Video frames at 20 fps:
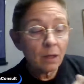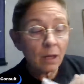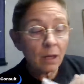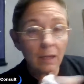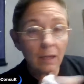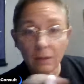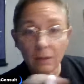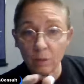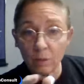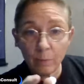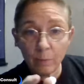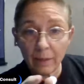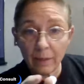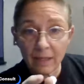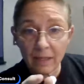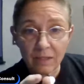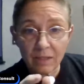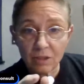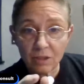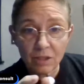a little
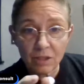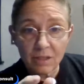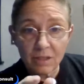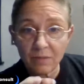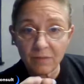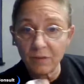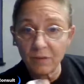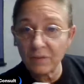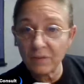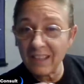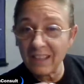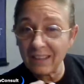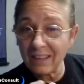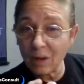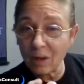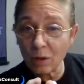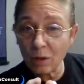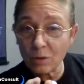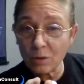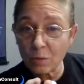bit, just
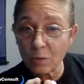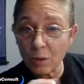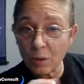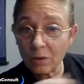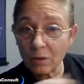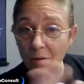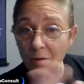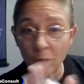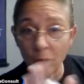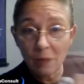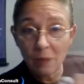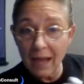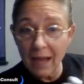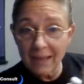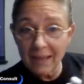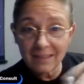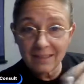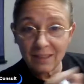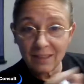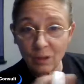$15 worth or
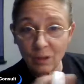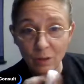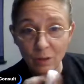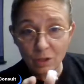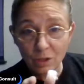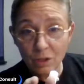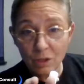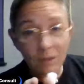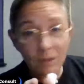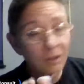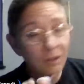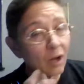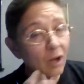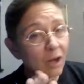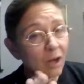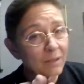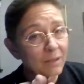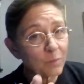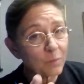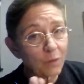less. It shouldn't
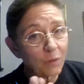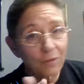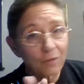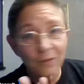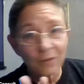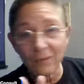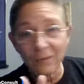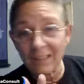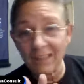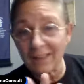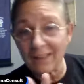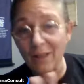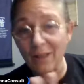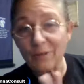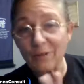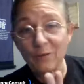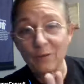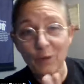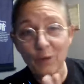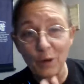cost more than
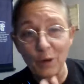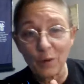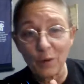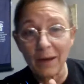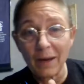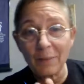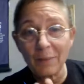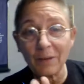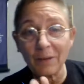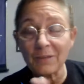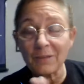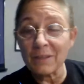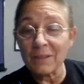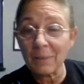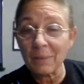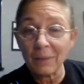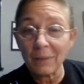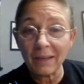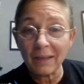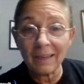$15 for a gram of
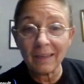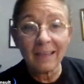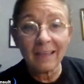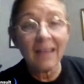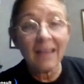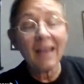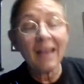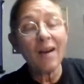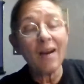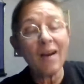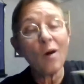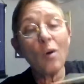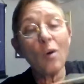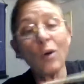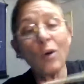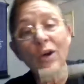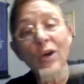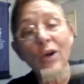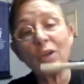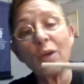something.
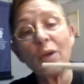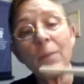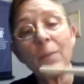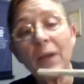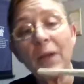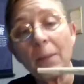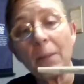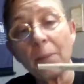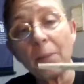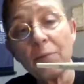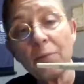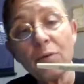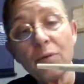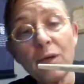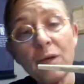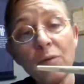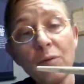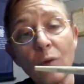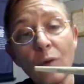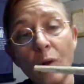Or you can pick up a
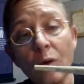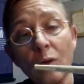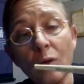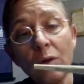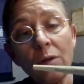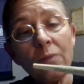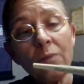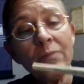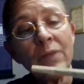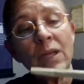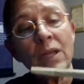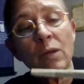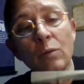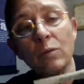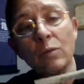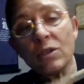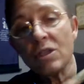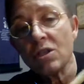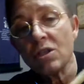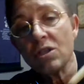pre-roll,
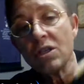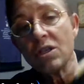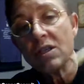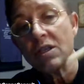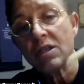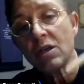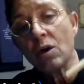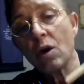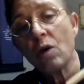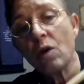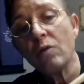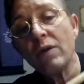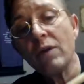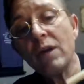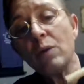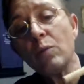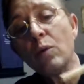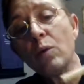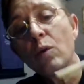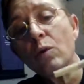which is just an
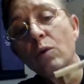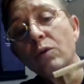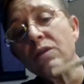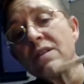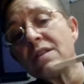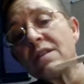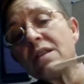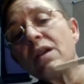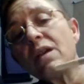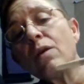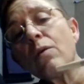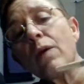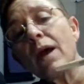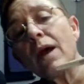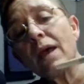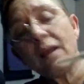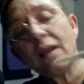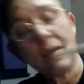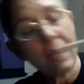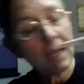already rolled
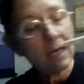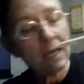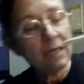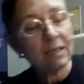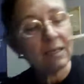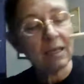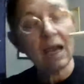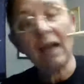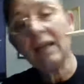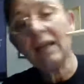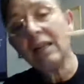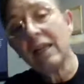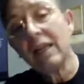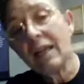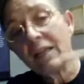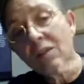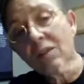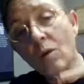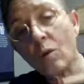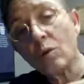cigarette, and it's kind of
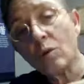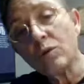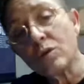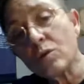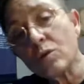like the old